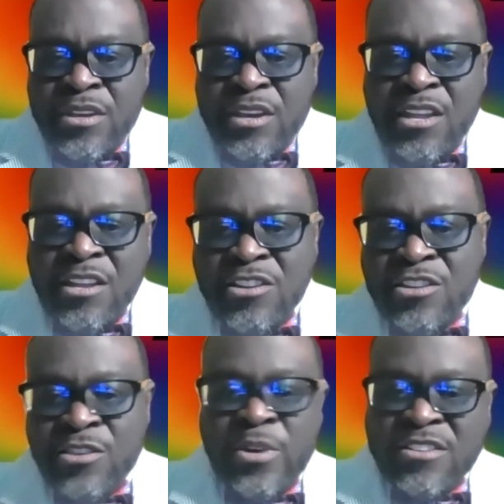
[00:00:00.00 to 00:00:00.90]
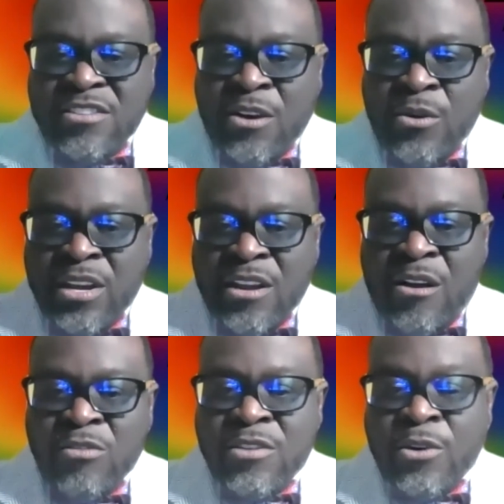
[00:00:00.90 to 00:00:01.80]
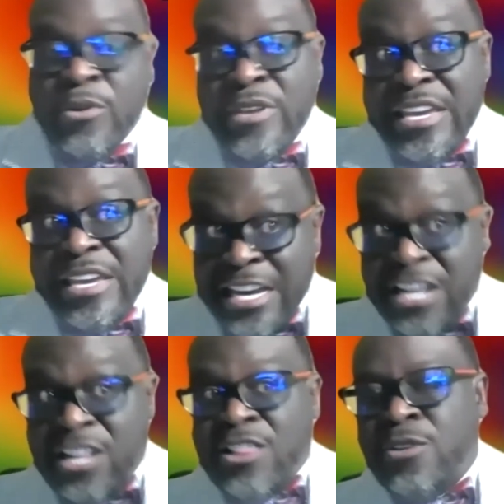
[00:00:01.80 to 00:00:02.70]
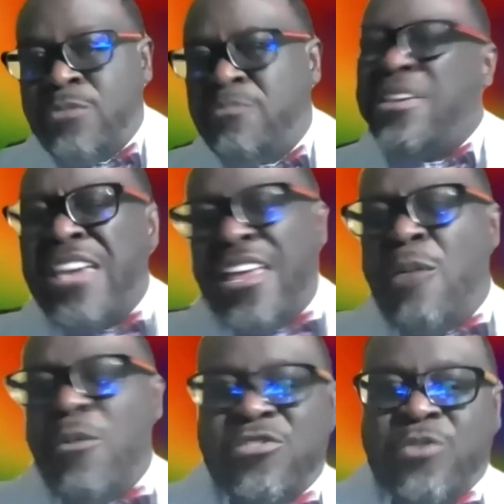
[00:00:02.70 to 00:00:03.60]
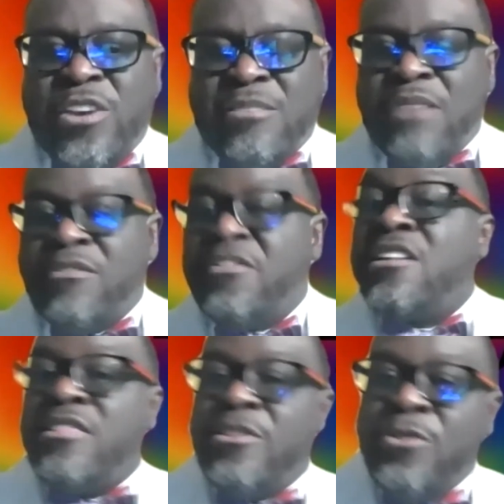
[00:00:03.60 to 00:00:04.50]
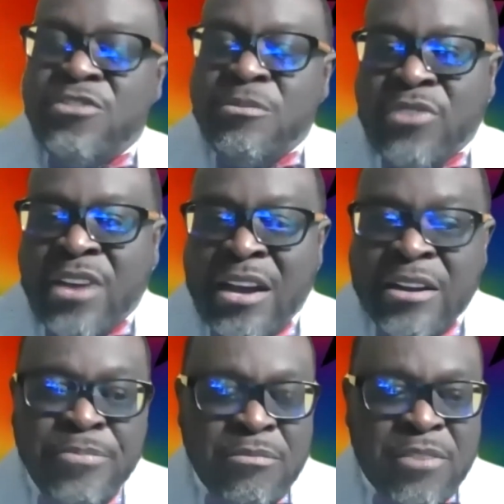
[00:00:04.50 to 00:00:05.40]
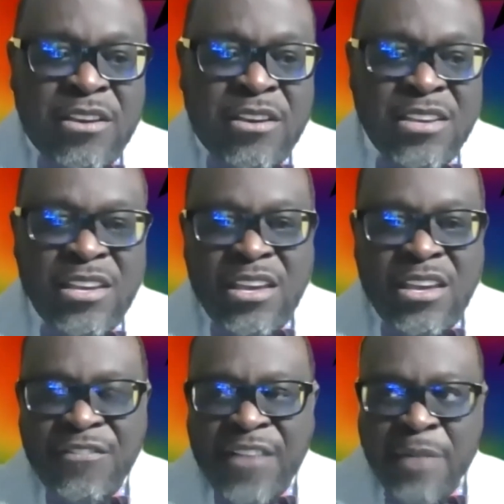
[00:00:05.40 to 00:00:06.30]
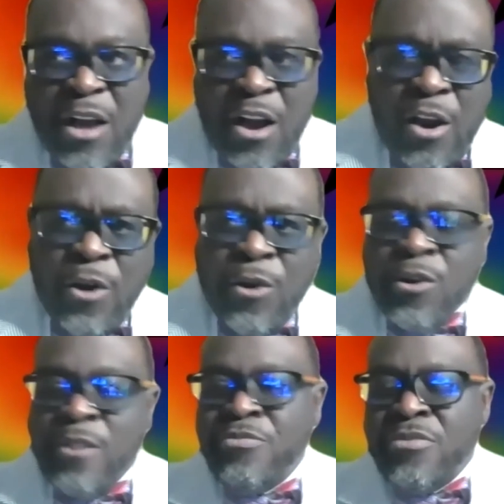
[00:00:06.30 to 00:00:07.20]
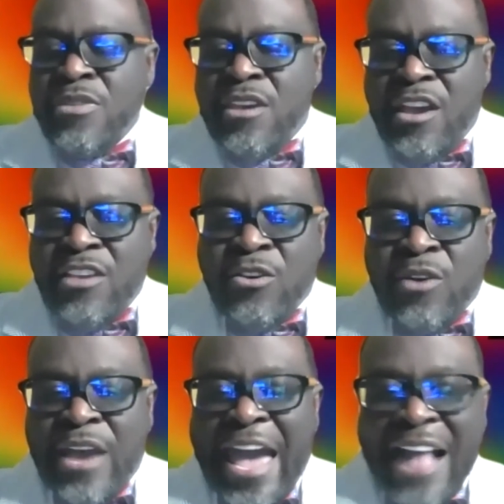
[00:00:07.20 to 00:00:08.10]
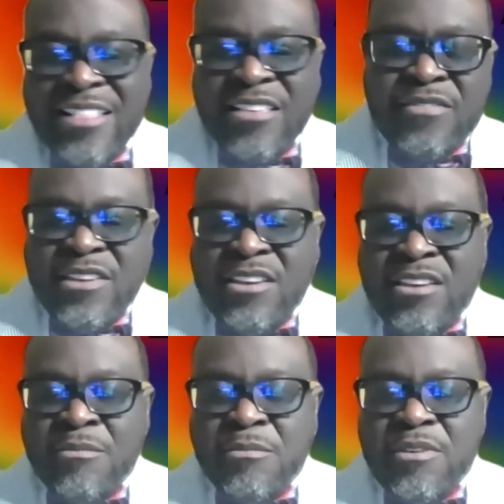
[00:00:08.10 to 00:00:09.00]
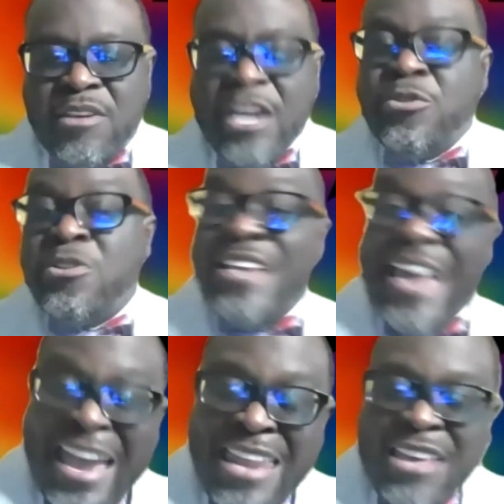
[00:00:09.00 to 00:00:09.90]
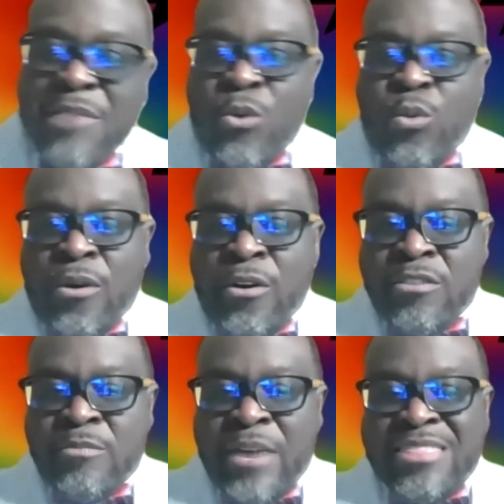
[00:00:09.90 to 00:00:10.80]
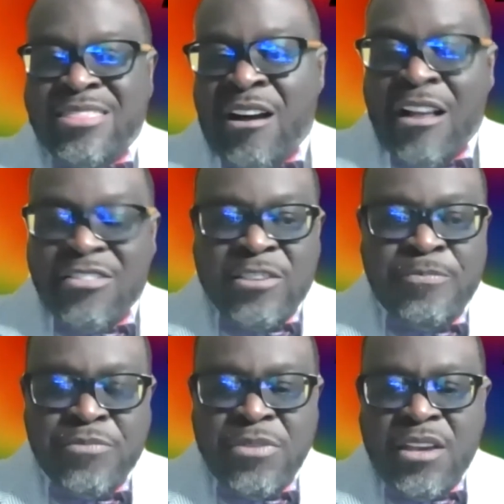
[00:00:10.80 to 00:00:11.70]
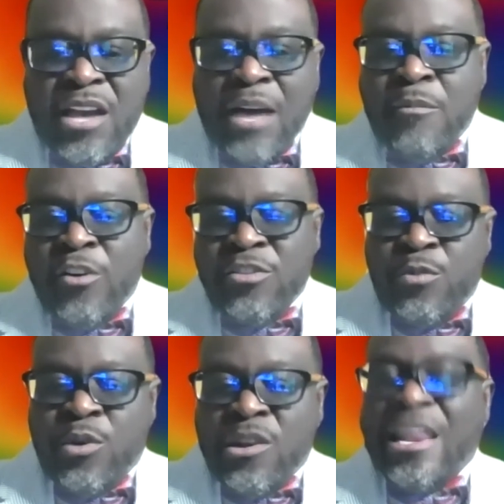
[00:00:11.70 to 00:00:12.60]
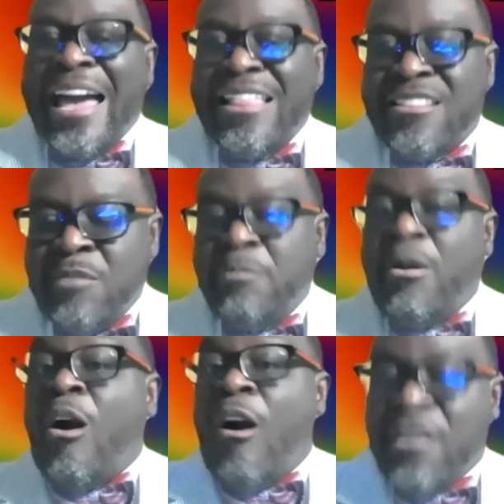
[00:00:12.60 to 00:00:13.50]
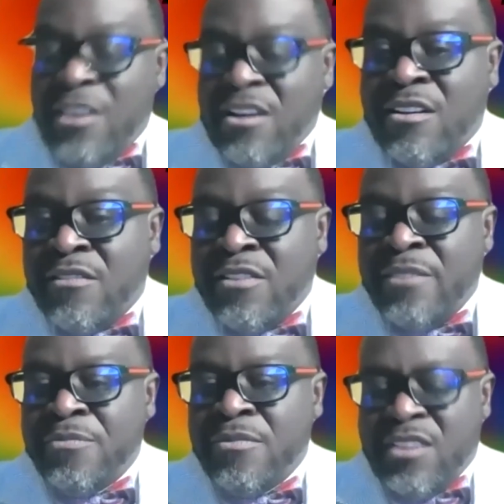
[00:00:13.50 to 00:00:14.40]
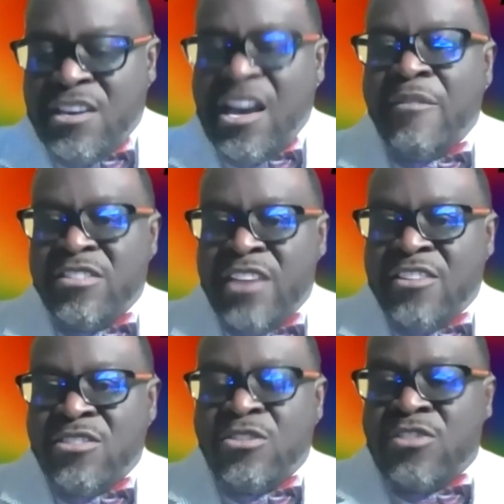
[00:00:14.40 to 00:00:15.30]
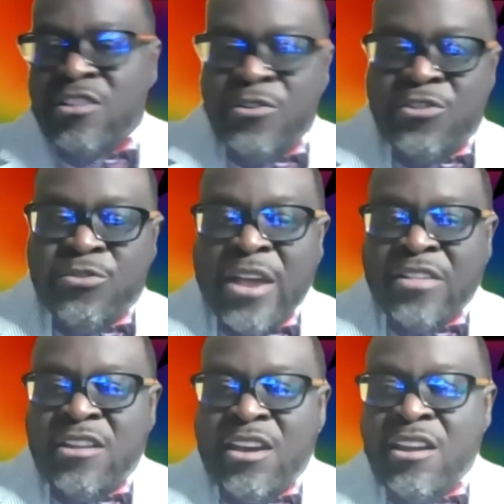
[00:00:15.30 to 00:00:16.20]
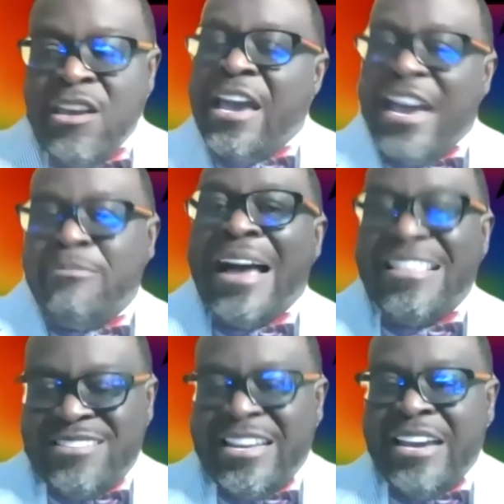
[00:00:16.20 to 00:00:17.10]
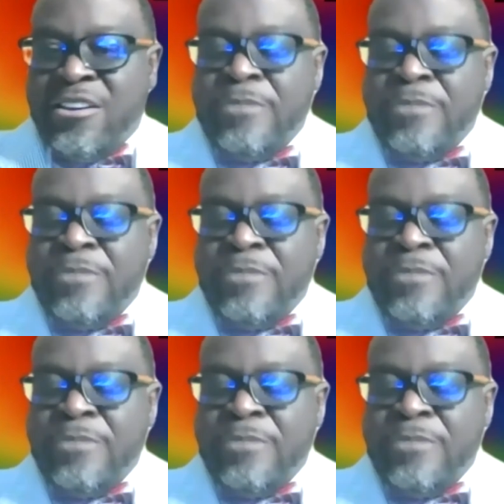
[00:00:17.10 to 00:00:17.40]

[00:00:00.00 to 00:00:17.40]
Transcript: And in doing so, it also it almost creates a level of inclusion, Brianna, because if I'm heard and you're actively entertaining my words, my thoughts, I'm much more likely to be part of the conversation, the solution, rather than a bystander.